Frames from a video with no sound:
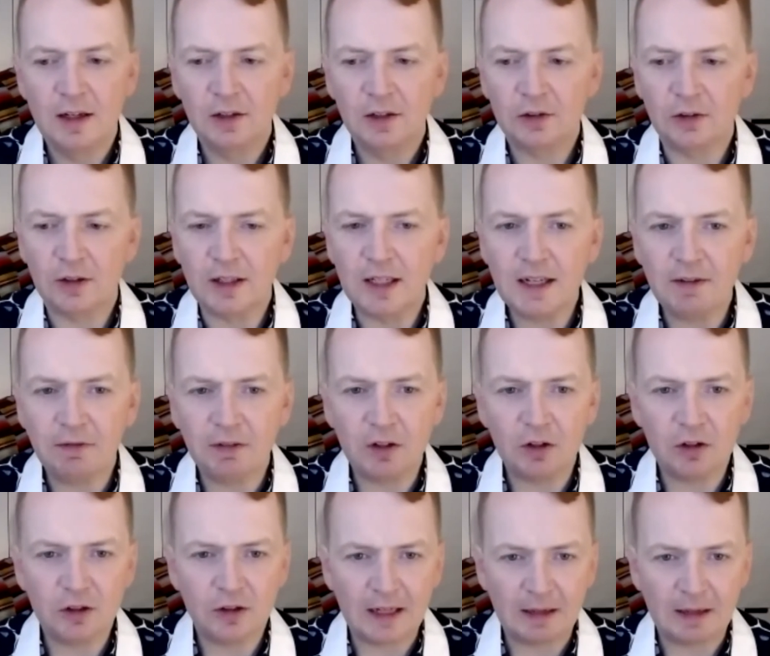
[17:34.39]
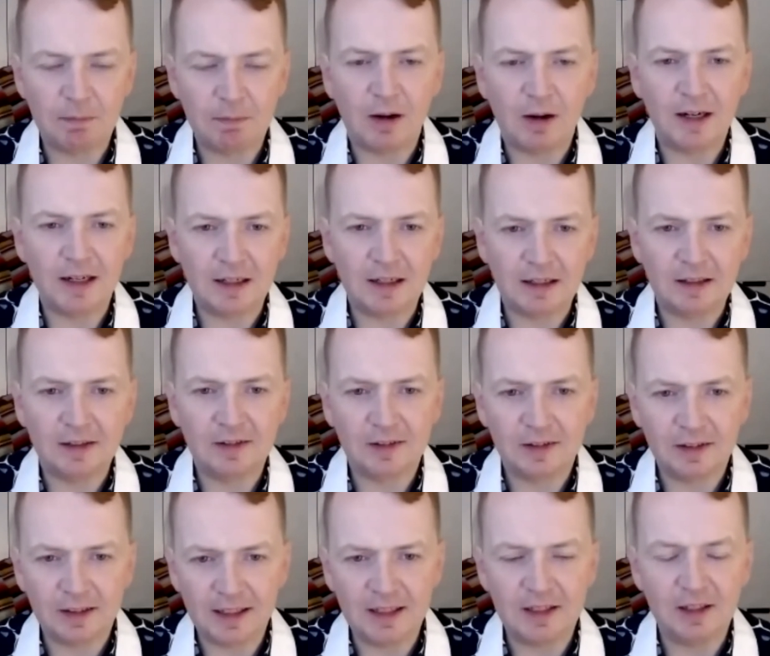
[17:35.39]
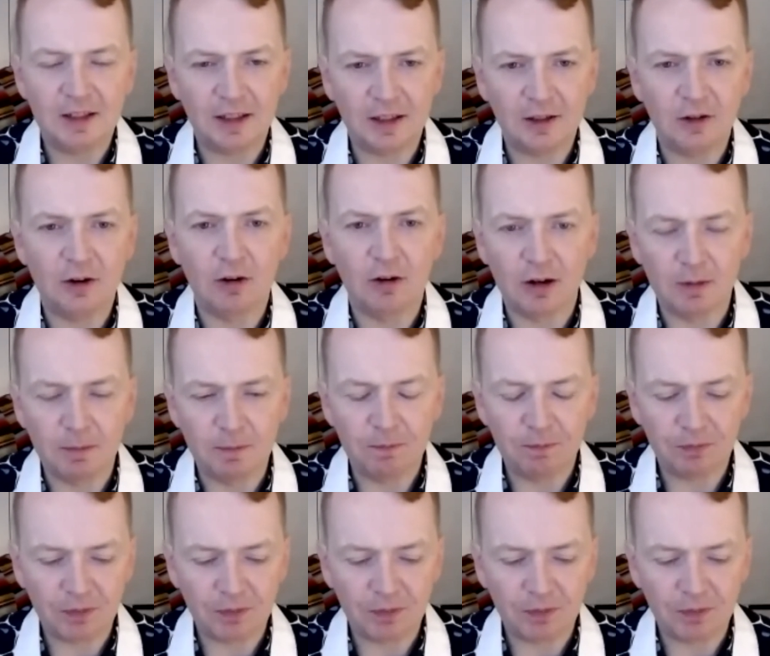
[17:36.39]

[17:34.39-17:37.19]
So even under that mindless eating or